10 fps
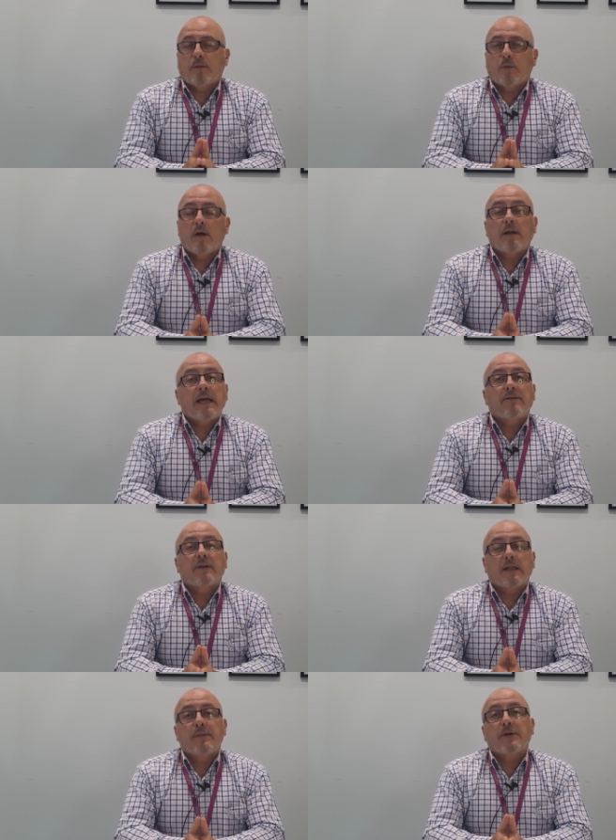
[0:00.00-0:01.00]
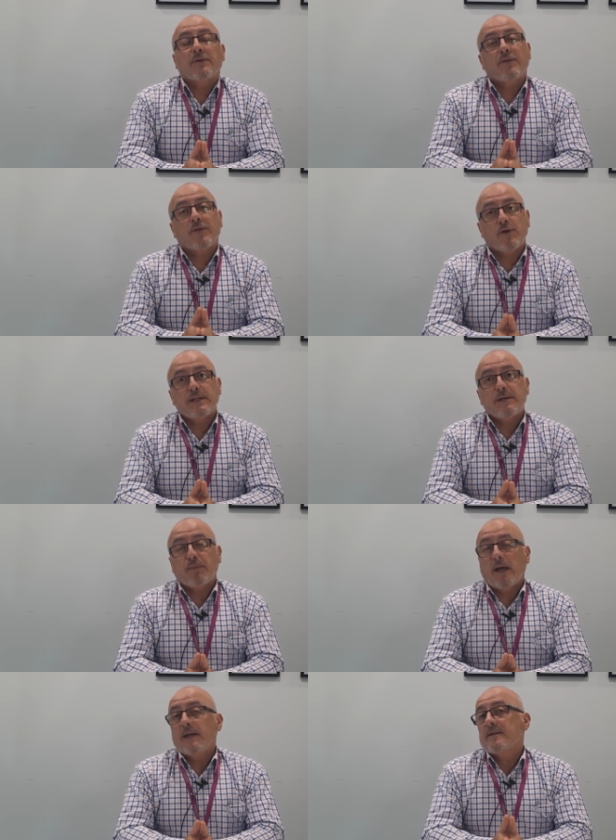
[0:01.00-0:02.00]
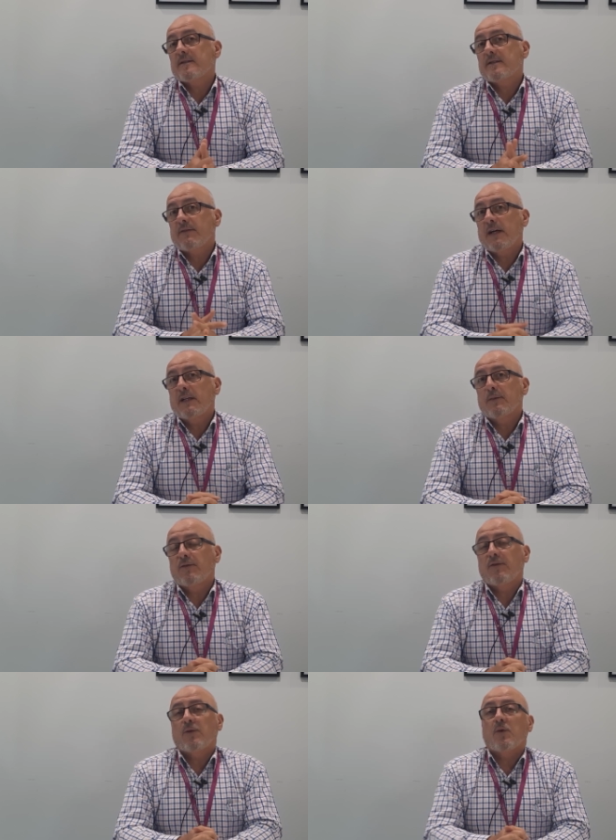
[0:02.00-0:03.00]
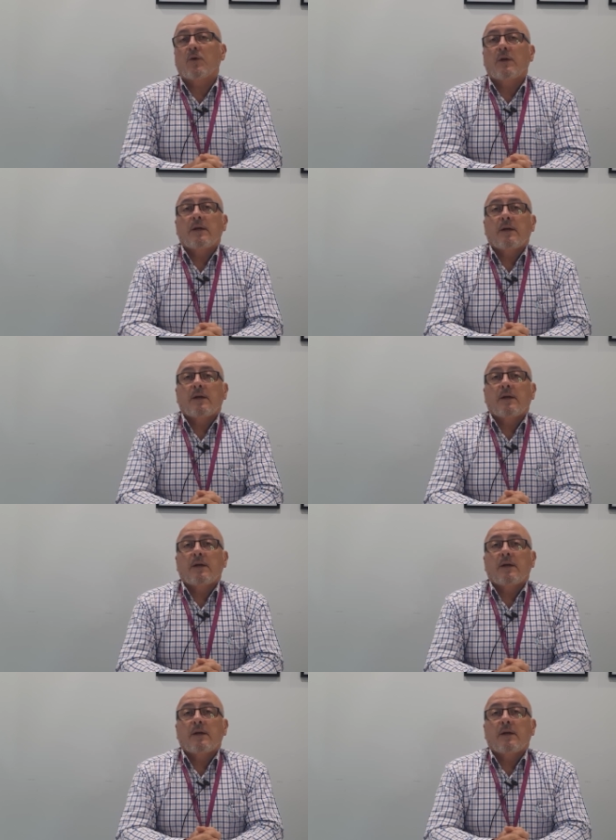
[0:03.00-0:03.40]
we only have a limit of 30 places available for